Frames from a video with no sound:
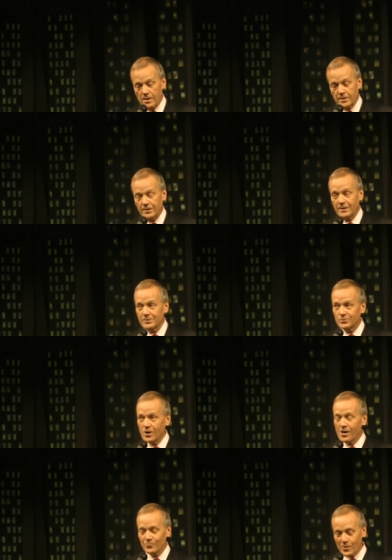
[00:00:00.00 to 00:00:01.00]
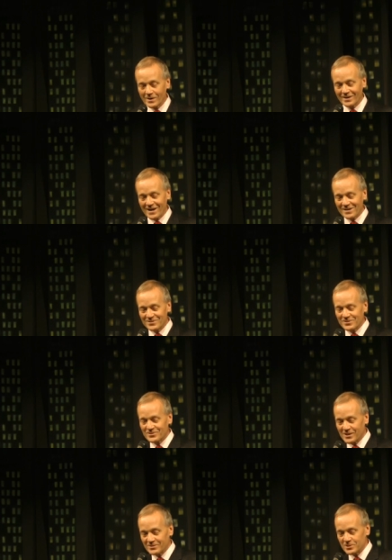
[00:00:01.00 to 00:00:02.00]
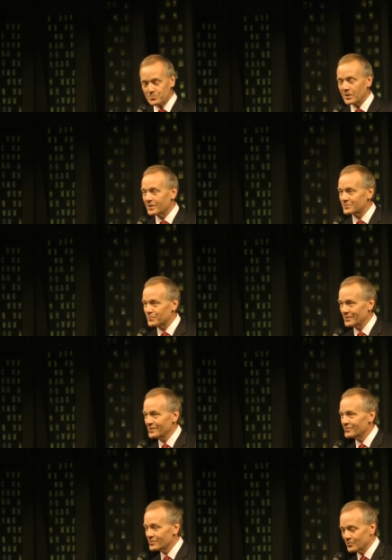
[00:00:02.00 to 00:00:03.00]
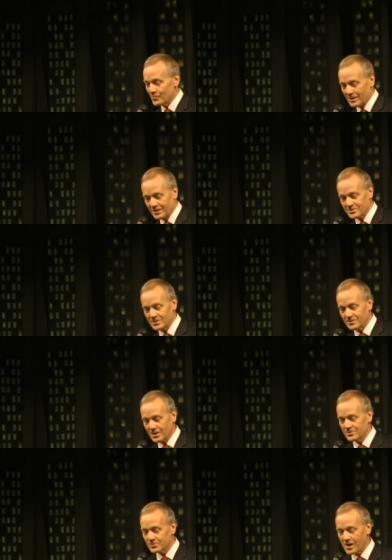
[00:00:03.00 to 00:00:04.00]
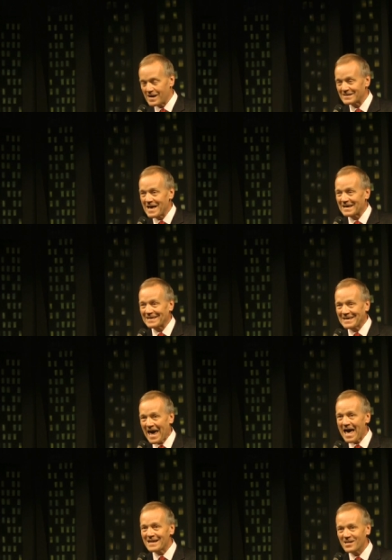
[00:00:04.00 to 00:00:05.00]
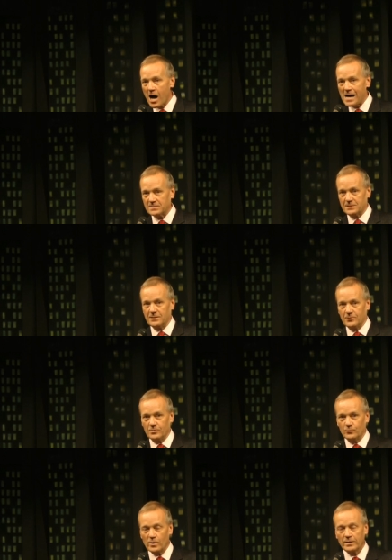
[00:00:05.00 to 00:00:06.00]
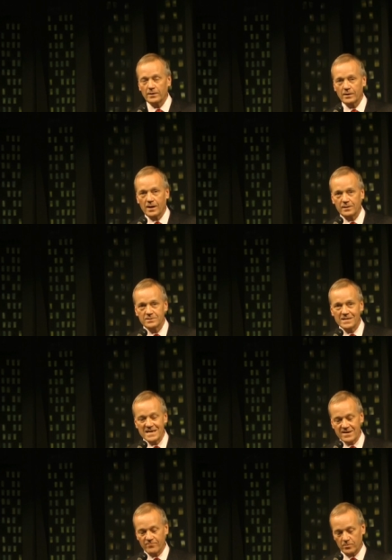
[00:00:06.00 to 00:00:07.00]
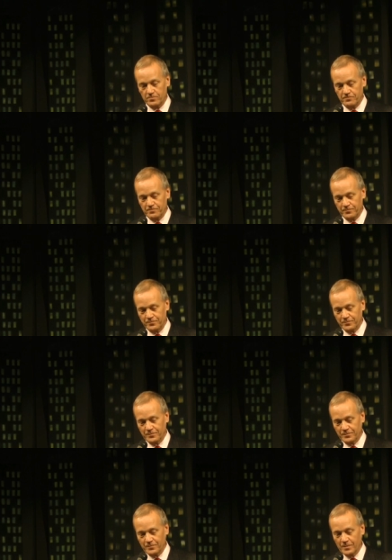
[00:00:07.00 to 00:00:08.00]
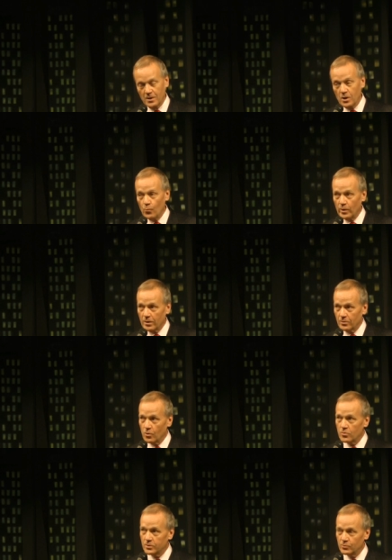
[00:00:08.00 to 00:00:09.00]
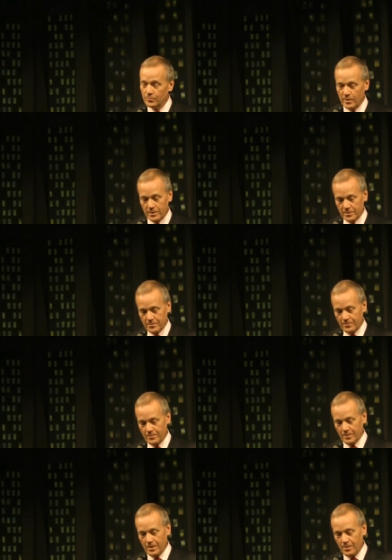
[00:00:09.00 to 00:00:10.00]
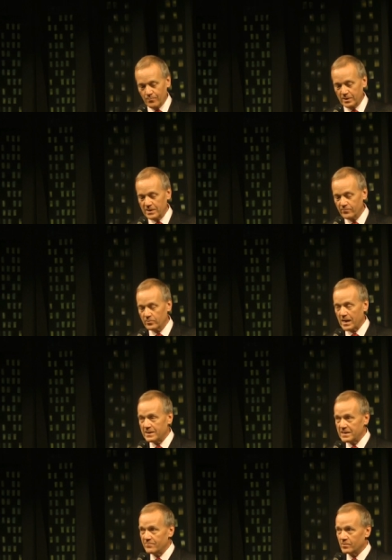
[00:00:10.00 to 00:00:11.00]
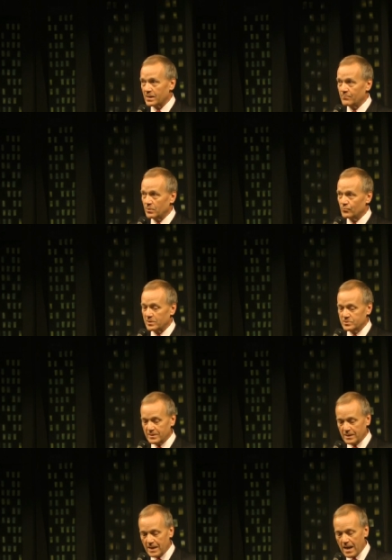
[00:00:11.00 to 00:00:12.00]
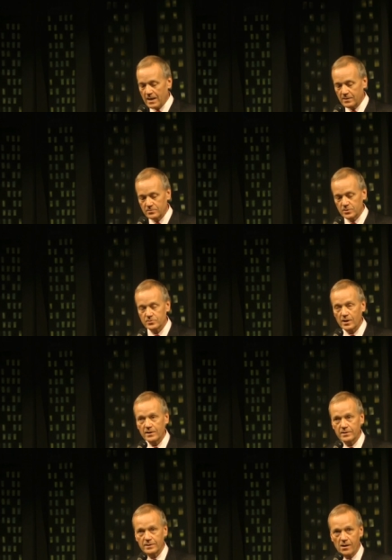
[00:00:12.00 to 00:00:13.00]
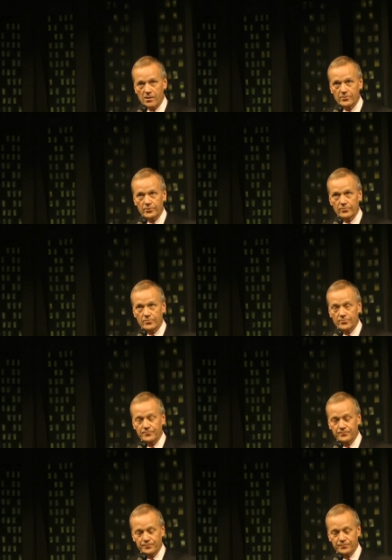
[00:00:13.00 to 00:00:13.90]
That it is not recognized as such is because political correctness does not, cannot recognize evil. We are loath to admit it, but evil can, evil can be present in any society on earth.